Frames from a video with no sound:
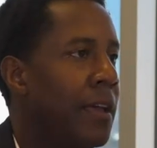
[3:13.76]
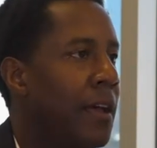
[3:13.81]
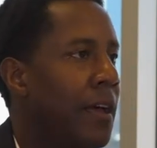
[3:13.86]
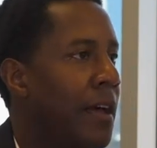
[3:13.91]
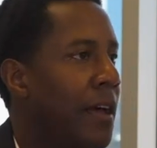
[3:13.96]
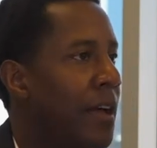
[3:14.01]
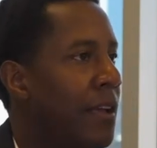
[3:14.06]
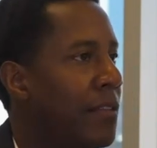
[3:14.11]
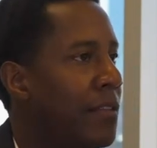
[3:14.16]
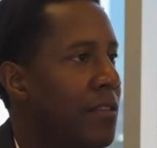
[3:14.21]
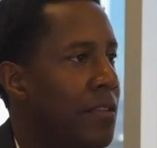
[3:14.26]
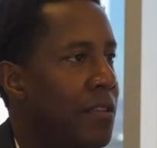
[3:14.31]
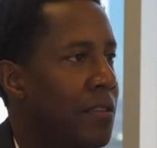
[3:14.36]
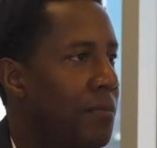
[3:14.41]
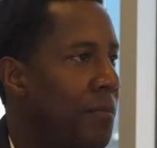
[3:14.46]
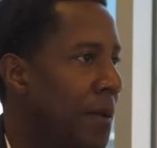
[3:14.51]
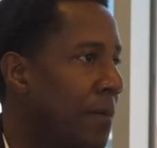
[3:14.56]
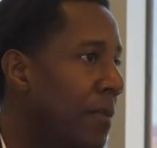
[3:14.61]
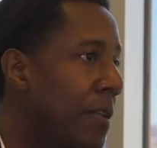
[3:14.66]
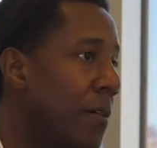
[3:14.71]
uh, to the
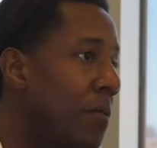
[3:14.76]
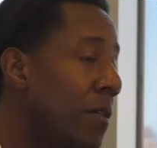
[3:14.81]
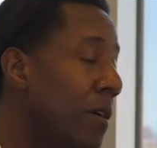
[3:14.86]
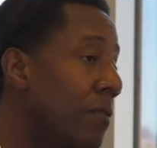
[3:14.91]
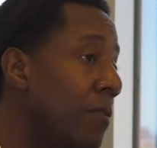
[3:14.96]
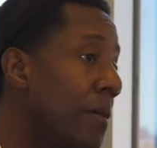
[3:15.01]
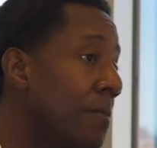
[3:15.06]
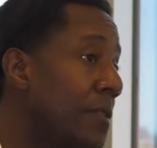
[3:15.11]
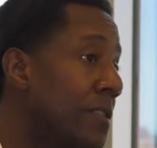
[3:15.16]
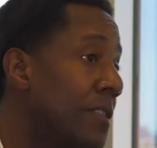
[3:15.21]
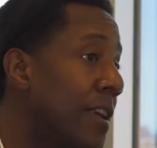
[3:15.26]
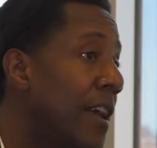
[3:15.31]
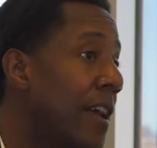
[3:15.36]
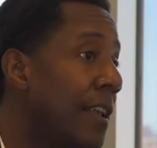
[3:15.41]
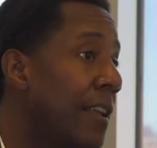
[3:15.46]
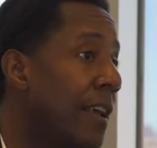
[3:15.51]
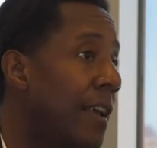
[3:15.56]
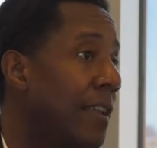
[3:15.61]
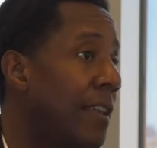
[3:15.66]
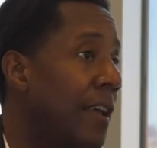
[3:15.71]
people they want to
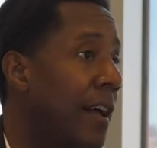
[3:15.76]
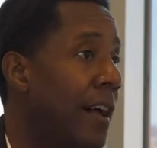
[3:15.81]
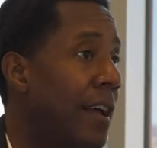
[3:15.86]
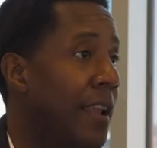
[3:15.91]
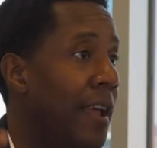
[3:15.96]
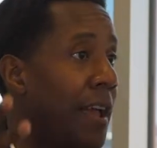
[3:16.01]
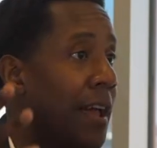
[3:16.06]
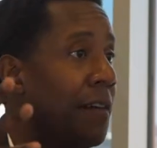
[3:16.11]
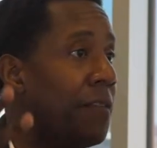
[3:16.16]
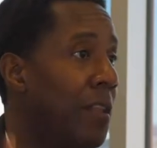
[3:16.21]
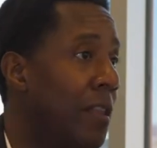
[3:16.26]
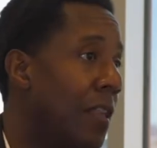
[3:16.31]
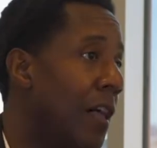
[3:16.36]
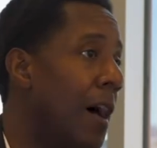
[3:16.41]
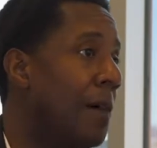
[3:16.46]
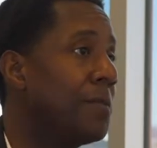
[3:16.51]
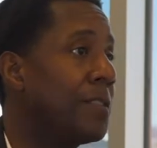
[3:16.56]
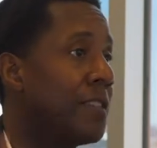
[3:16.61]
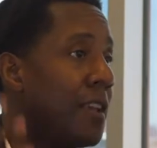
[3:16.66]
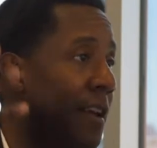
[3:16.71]
represent and not have a
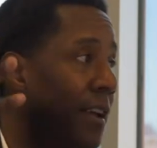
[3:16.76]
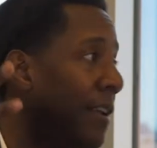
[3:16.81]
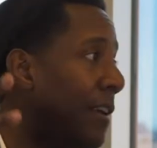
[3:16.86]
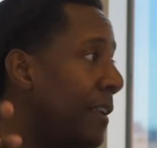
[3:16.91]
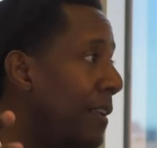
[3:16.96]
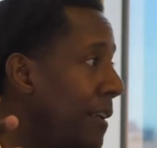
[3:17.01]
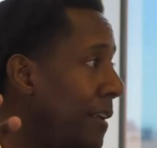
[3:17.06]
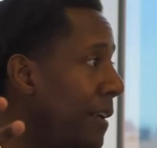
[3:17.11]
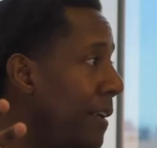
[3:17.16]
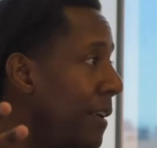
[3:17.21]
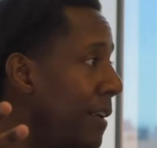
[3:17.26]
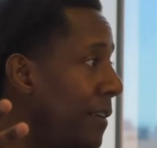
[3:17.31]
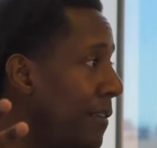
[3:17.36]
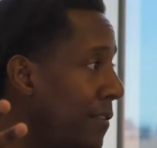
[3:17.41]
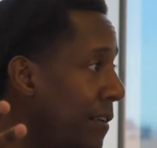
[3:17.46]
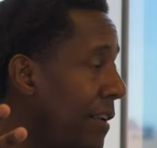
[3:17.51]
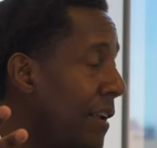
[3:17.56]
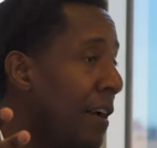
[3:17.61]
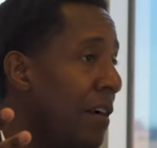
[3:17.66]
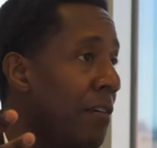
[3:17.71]
lopsided
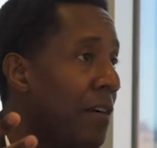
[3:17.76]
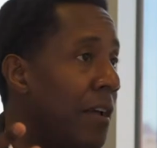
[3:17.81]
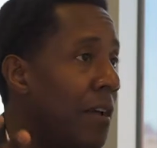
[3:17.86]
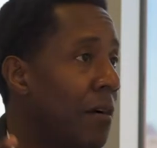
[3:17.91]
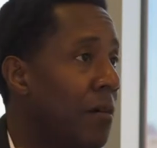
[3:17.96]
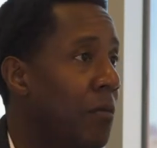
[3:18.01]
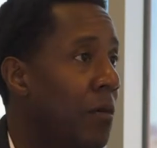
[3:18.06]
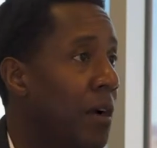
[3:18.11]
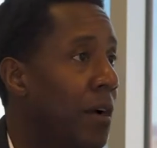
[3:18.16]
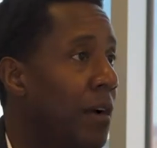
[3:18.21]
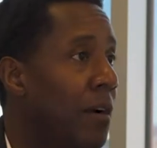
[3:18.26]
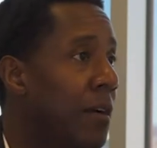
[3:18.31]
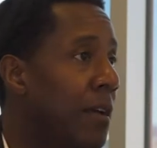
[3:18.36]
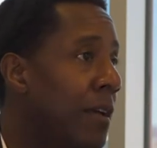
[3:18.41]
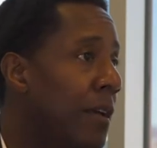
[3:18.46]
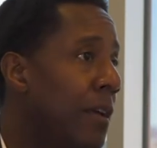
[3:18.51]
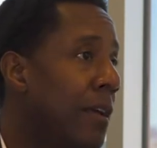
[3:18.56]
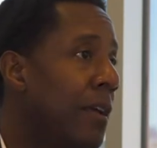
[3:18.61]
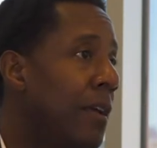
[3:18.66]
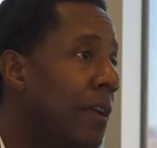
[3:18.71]
scenario where
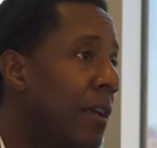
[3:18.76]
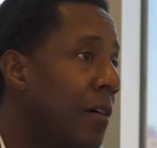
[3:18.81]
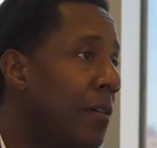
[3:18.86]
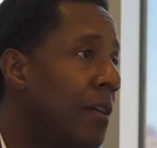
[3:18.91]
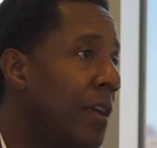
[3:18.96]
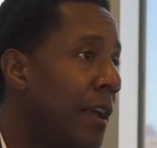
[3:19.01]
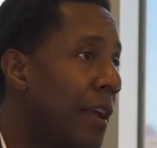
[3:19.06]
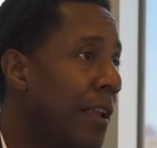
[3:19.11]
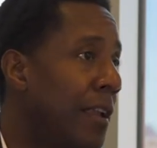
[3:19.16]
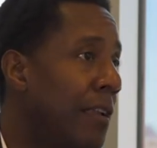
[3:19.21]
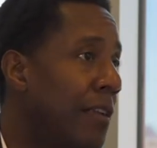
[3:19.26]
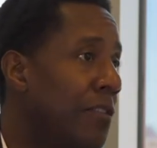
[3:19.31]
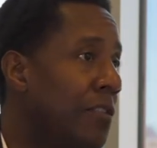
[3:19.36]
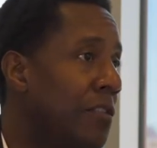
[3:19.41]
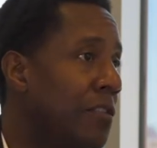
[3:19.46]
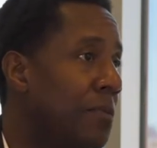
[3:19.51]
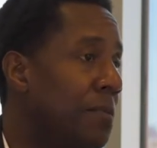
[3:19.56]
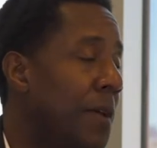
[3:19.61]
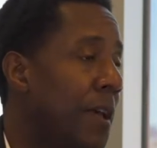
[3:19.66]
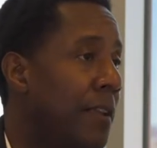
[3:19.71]
you know candidates are
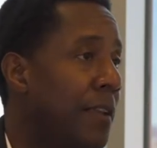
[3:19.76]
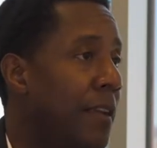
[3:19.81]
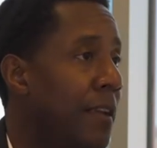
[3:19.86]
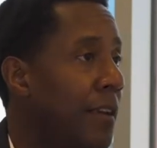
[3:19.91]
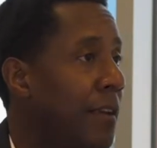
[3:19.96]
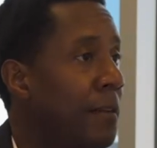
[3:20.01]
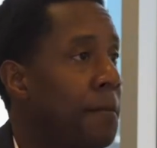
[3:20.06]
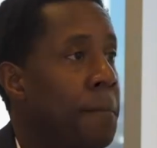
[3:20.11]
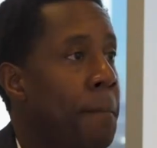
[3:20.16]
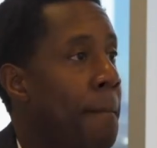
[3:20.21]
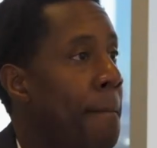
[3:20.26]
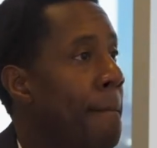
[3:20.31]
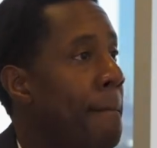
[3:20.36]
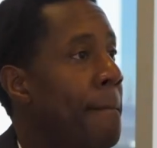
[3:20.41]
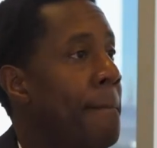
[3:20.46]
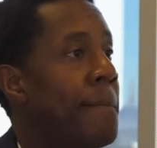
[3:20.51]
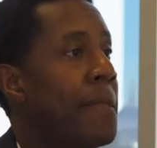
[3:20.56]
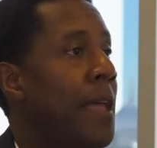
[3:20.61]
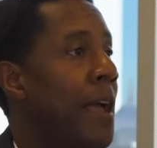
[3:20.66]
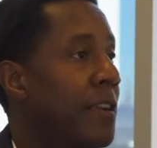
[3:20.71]
spending
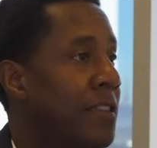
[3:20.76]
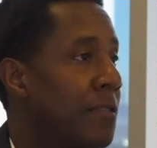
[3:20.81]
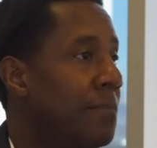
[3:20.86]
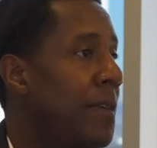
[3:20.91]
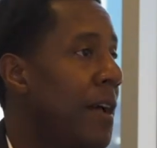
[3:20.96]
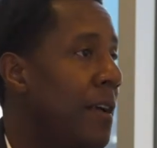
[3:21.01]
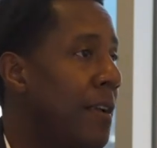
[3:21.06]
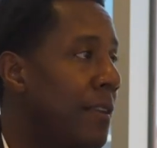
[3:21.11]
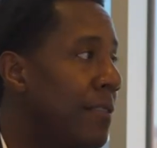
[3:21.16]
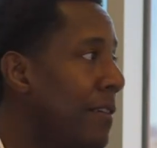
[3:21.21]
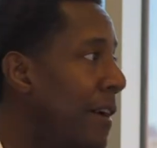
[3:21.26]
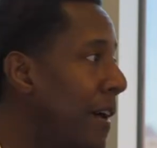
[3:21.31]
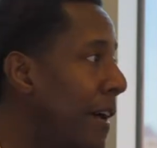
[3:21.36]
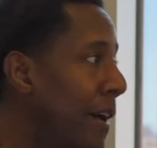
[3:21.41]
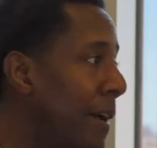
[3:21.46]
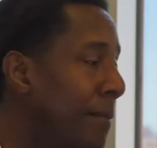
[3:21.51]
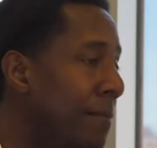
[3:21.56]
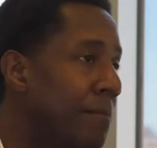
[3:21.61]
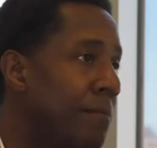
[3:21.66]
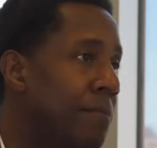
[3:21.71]
X amount of
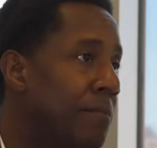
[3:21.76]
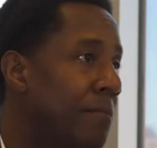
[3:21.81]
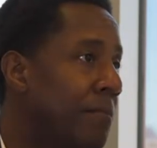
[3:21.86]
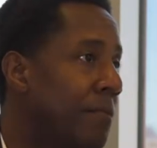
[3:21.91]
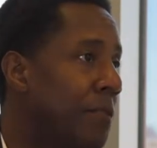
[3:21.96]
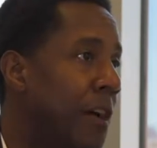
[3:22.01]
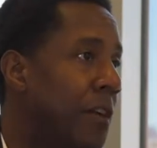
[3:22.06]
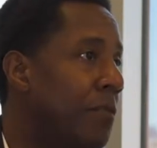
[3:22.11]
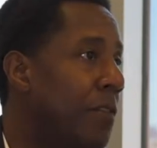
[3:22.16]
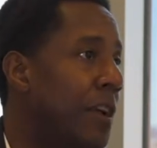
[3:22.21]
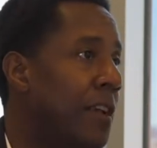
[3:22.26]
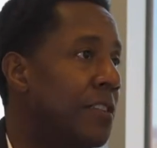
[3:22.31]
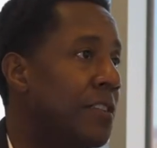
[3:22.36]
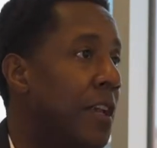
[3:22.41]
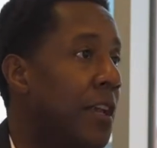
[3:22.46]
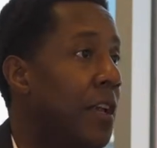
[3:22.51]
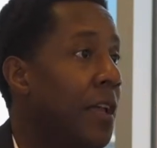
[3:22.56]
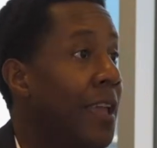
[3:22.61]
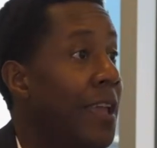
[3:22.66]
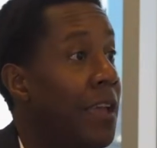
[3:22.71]
time
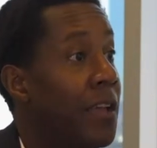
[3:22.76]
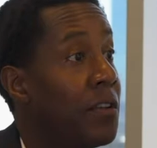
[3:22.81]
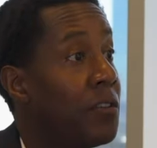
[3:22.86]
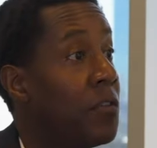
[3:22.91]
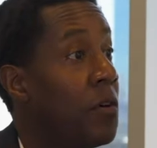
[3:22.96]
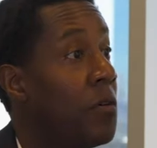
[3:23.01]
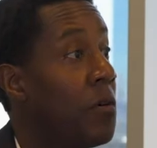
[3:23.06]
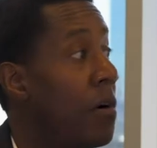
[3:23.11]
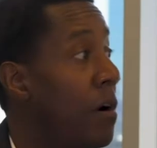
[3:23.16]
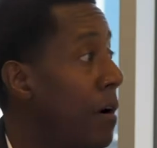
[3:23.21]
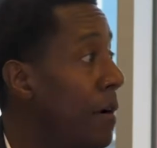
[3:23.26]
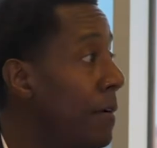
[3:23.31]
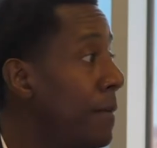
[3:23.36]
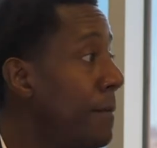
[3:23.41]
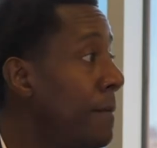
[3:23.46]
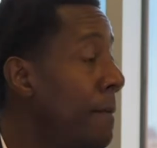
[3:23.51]
fundraising and or